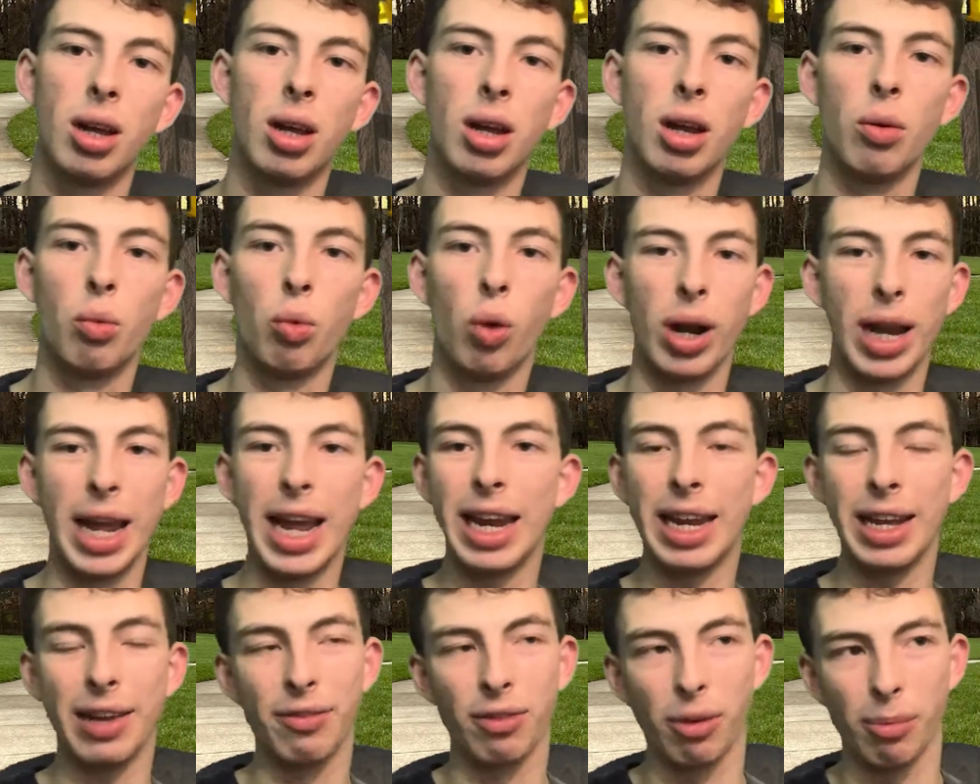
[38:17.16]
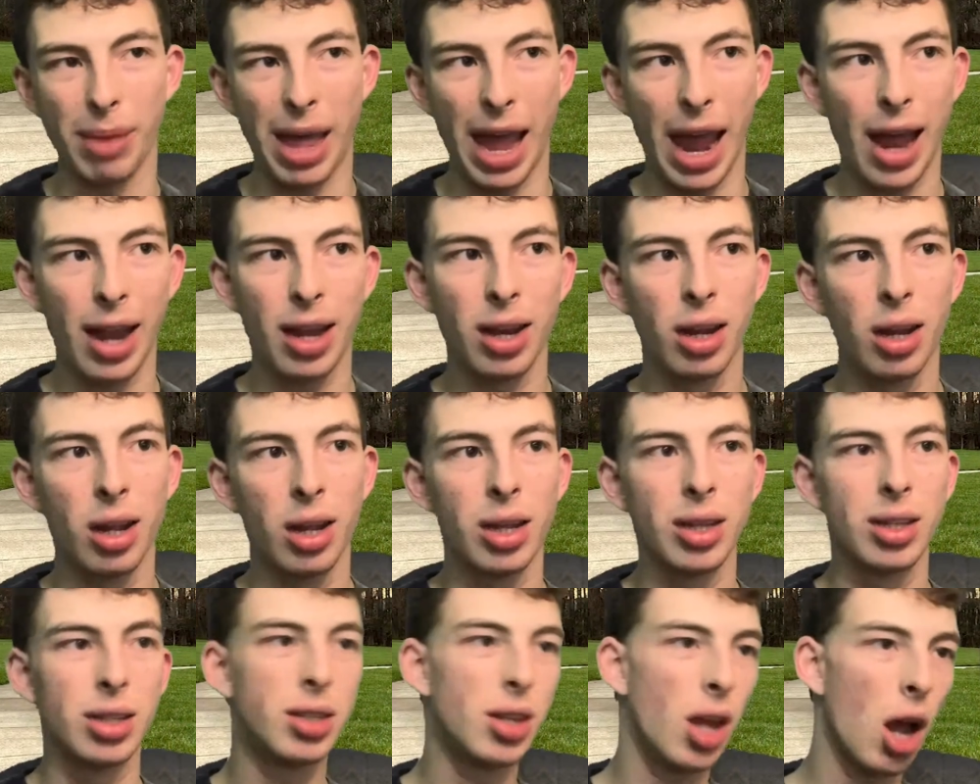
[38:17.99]
180 from that.
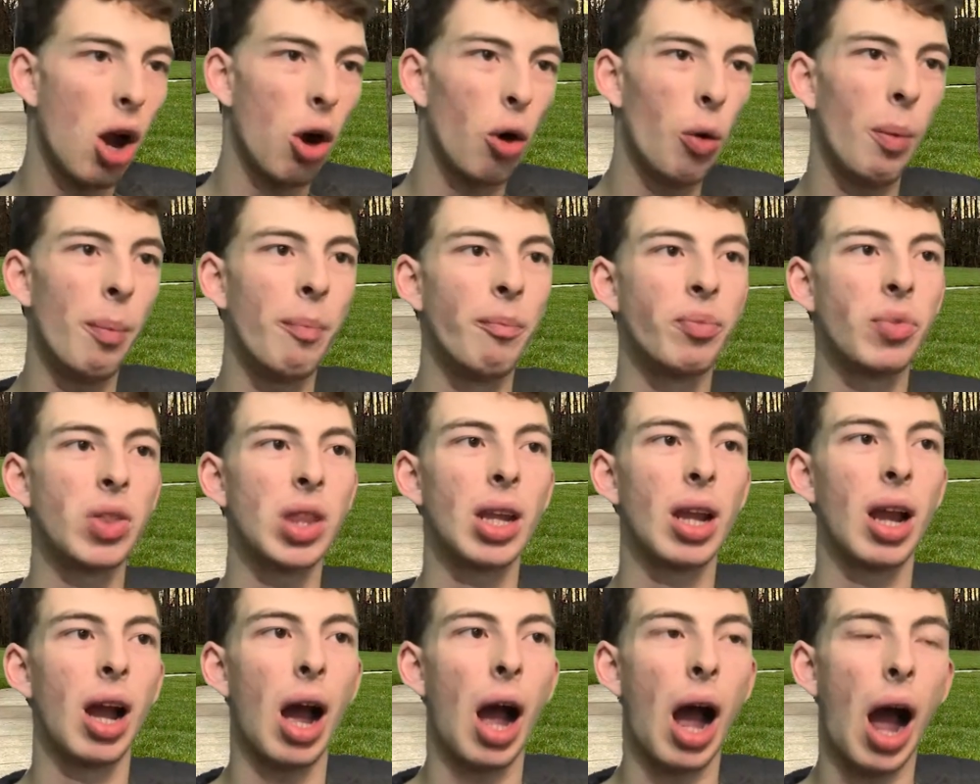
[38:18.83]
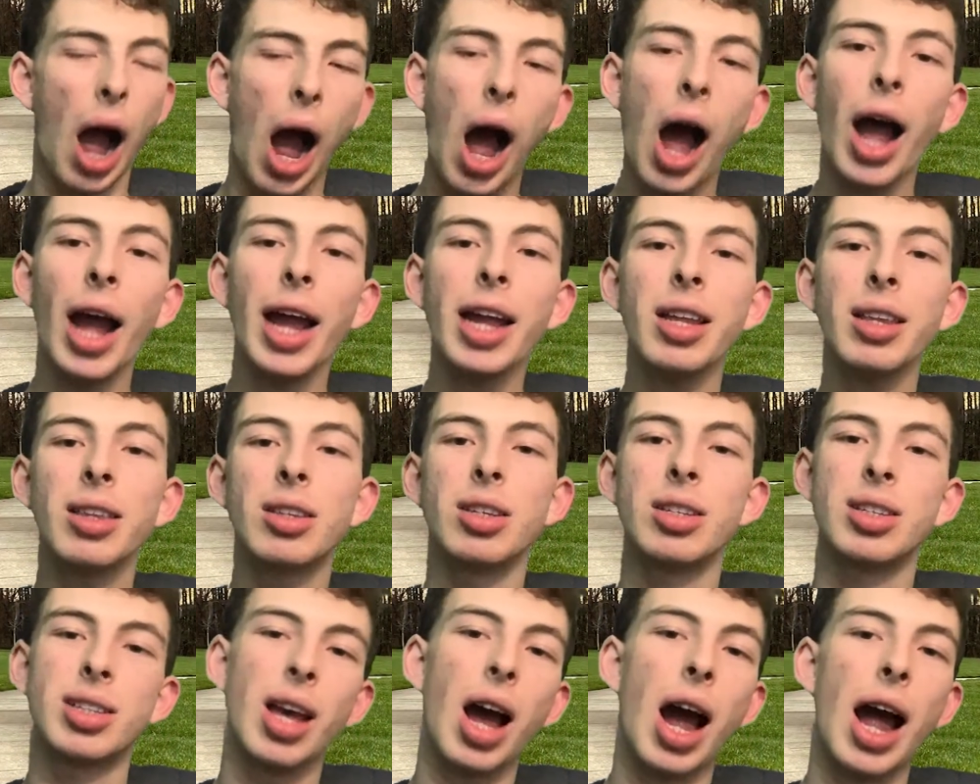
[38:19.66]
So I
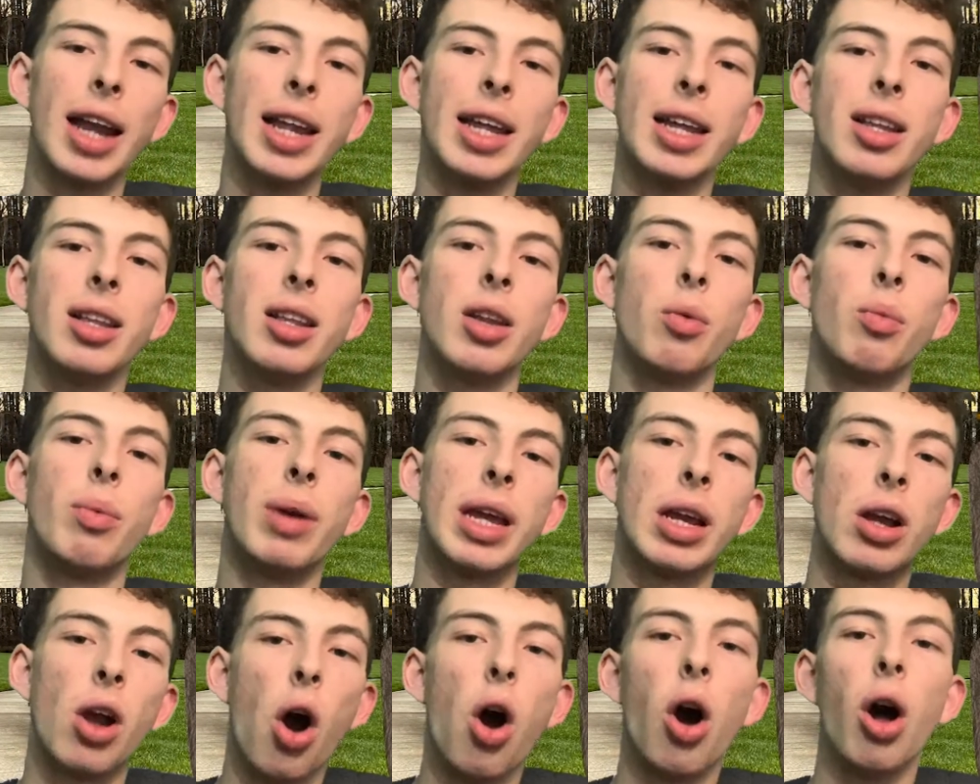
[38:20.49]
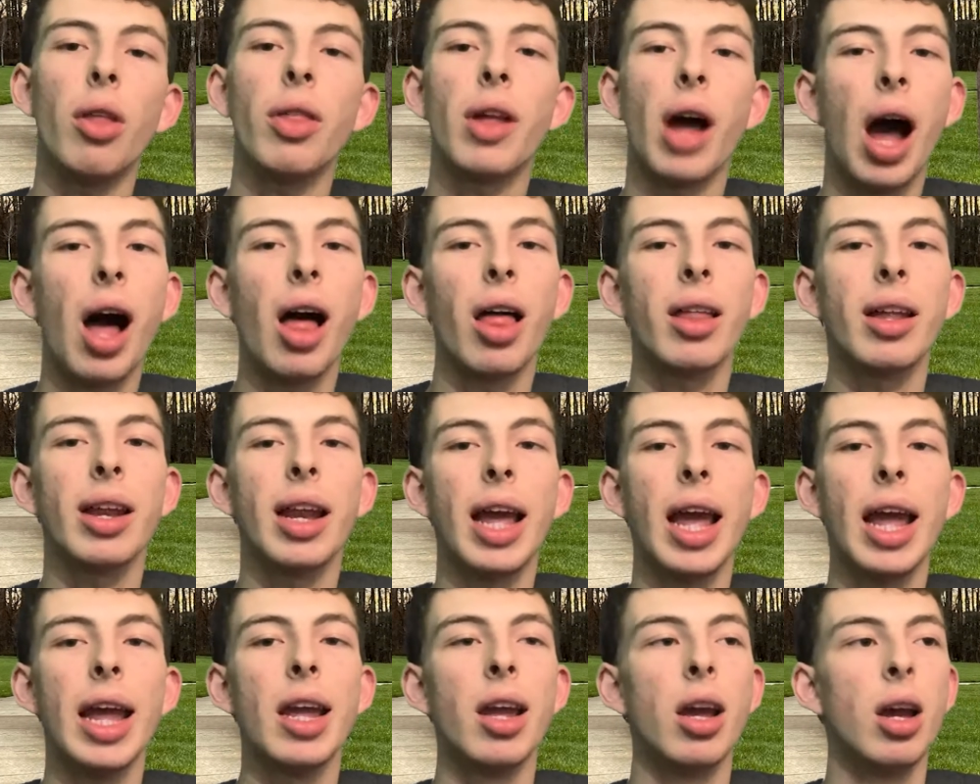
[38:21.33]
decided we call the
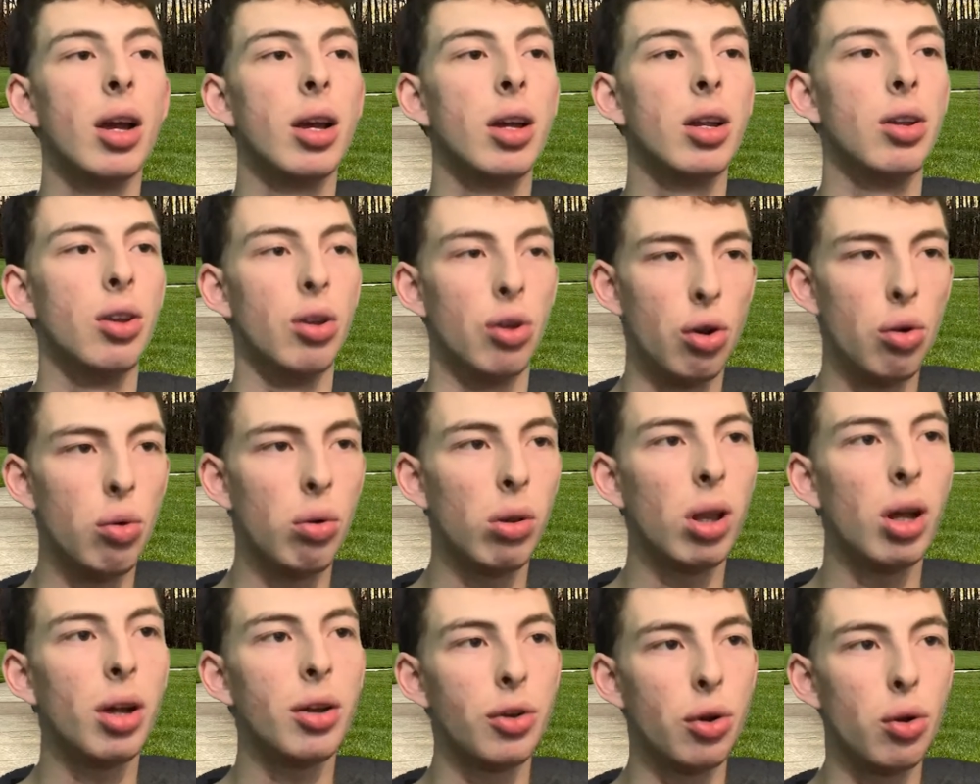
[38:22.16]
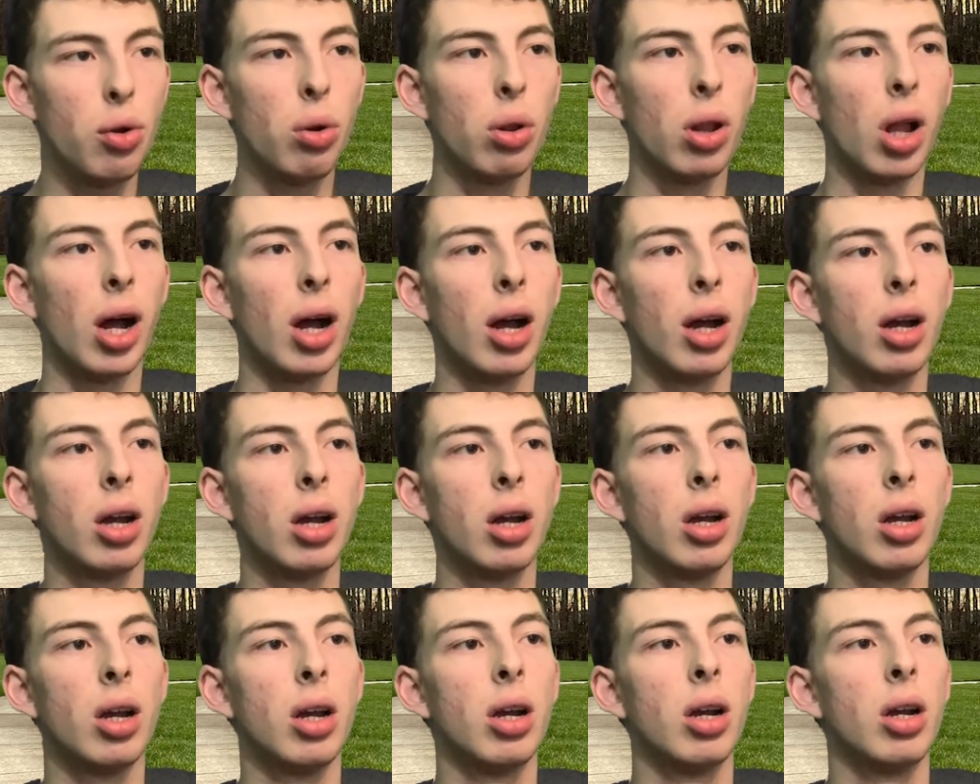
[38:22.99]
holiday Nulla Nulla
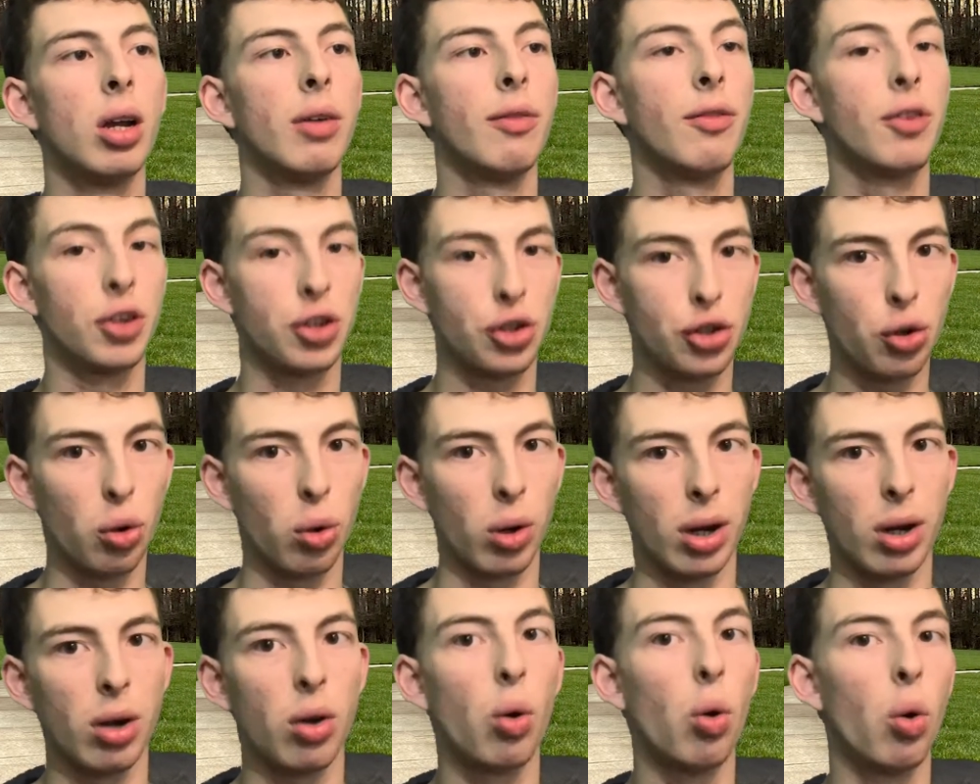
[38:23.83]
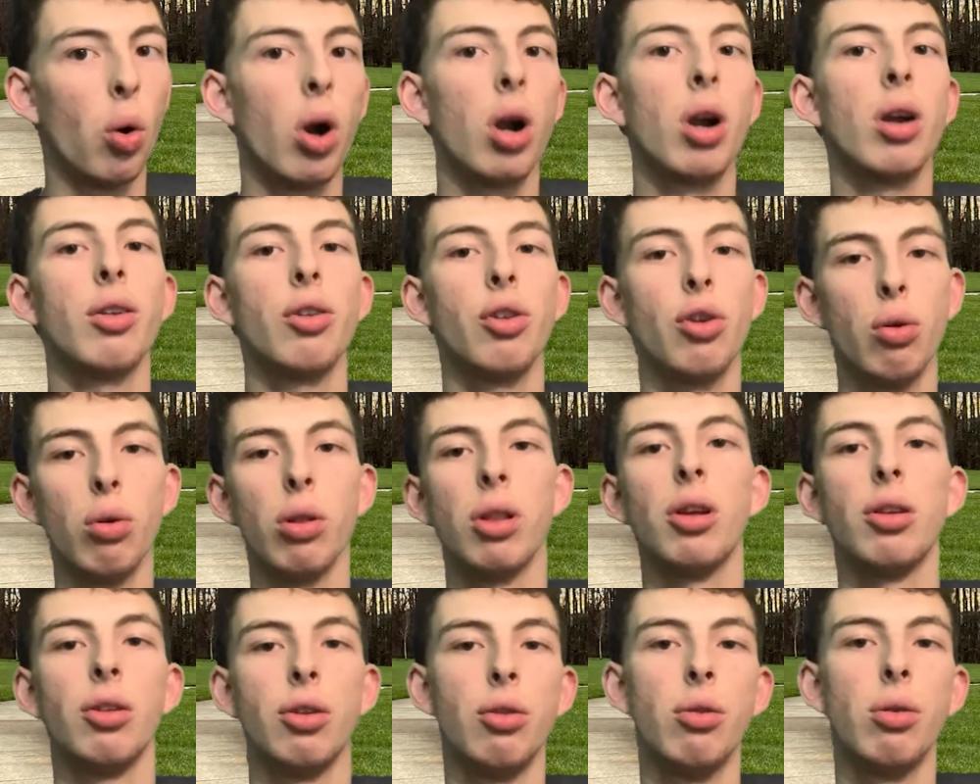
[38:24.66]
for short, or
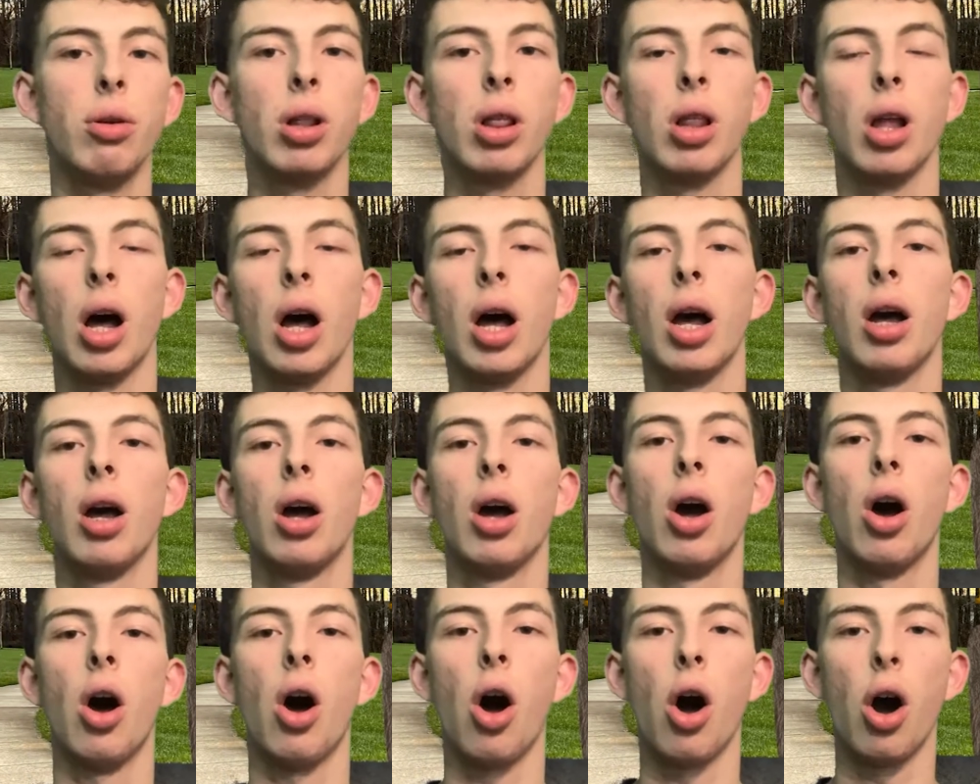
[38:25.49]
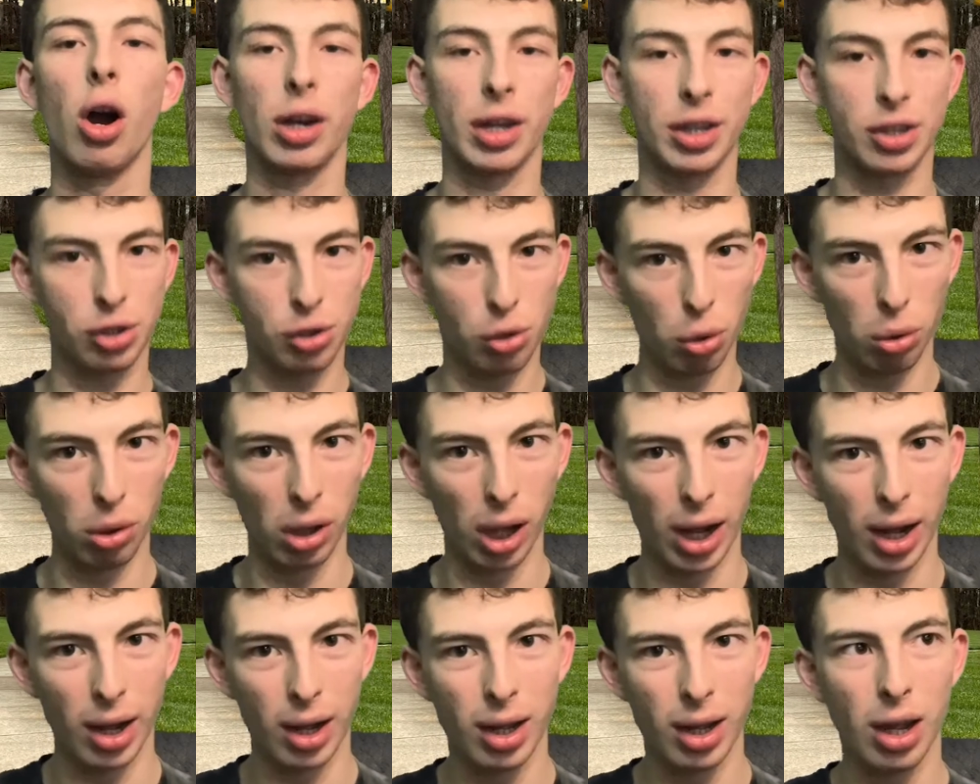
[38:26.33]
Nulla Nulla Augustula,